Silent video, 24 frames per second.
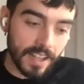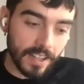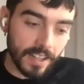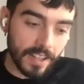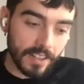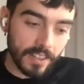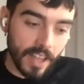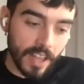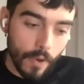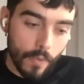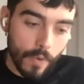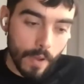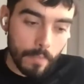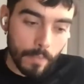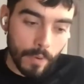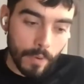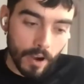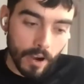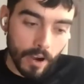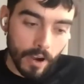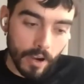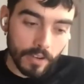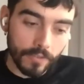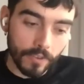Uh, now I'm
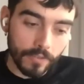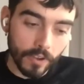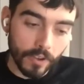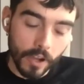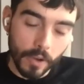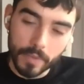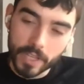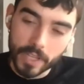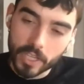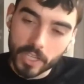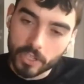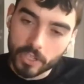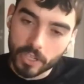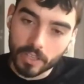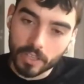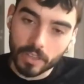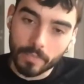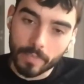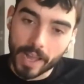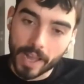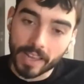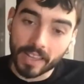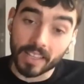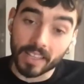part of a
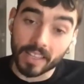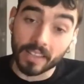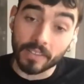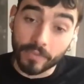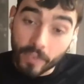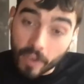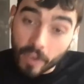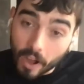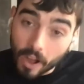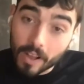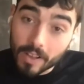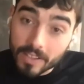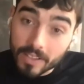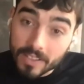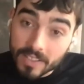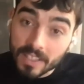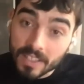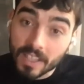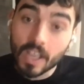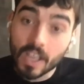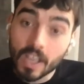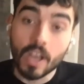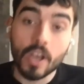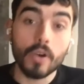commission back in
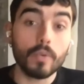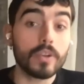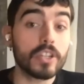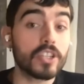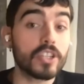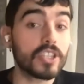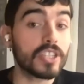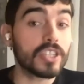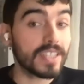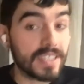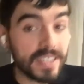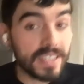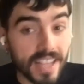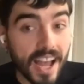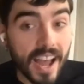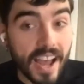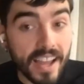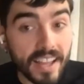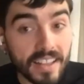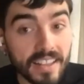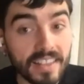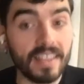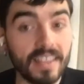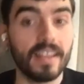France, which
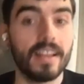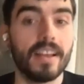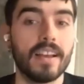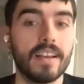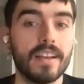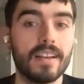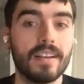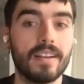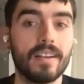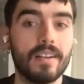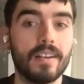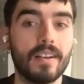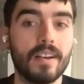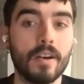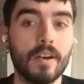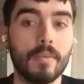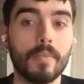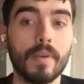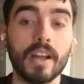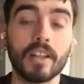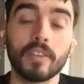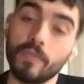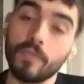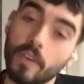decide uh,
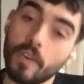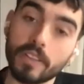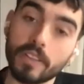about